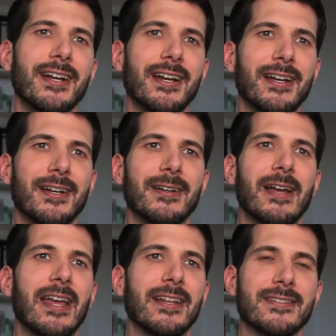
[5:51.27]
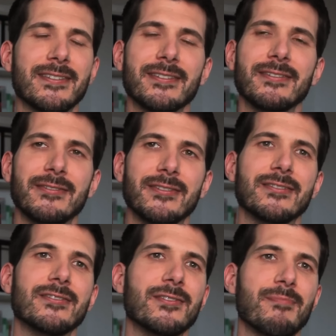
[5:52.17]
and
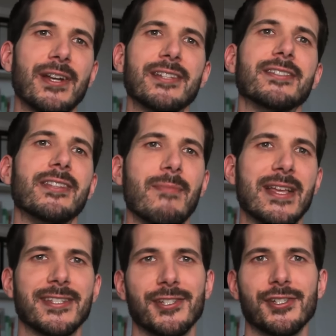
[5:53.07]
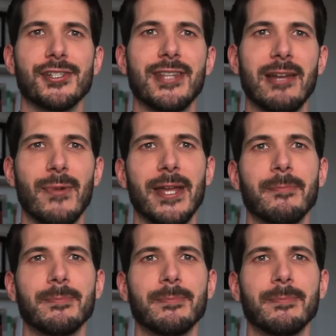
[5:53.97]
spread the message that way.